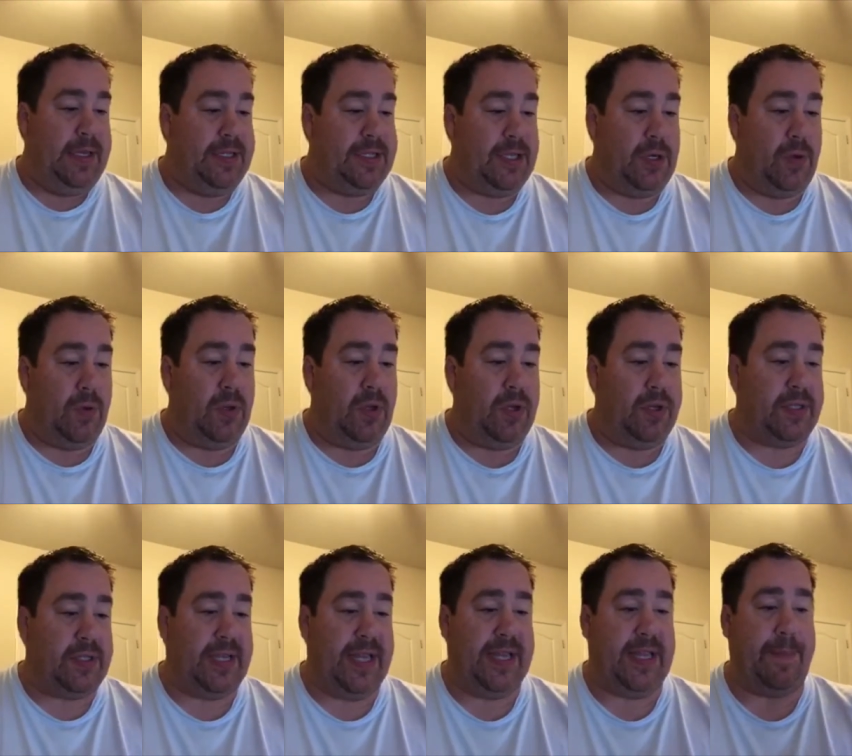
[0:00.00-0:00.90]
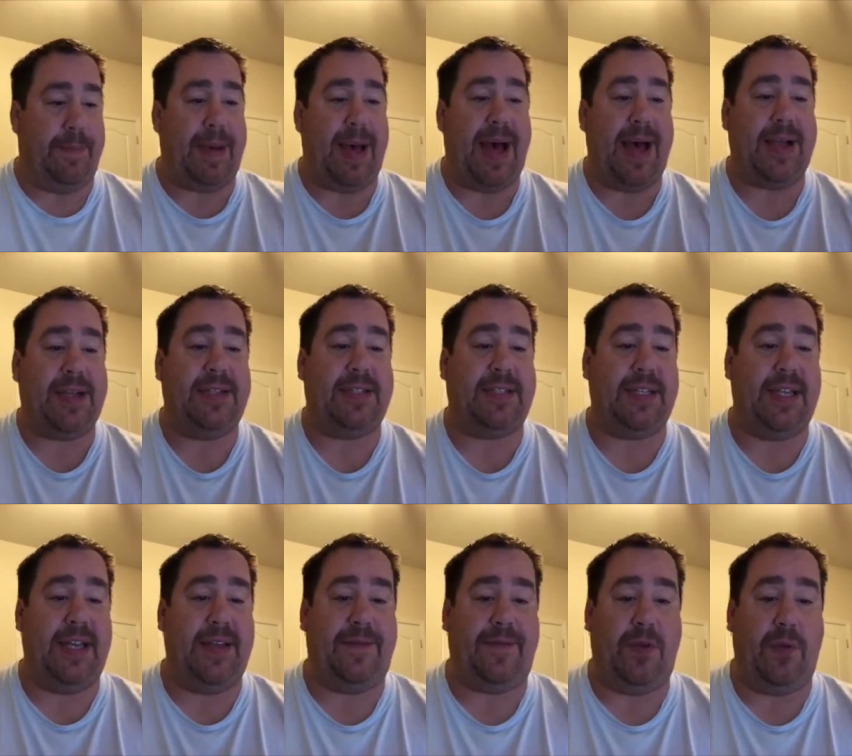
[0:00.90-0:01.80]
So it looks like the box,
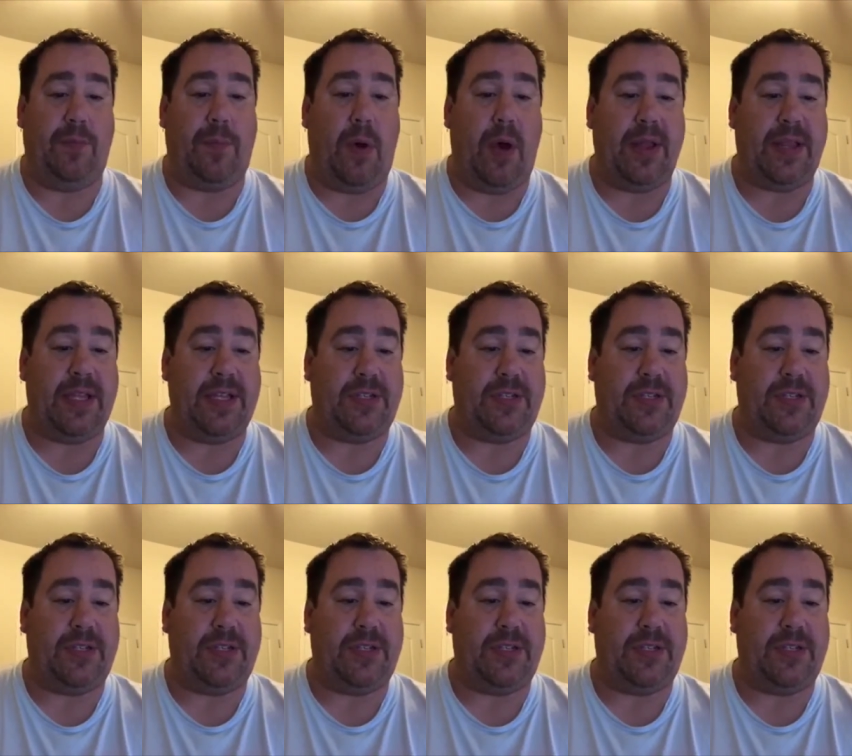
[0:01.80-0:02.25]
if you bought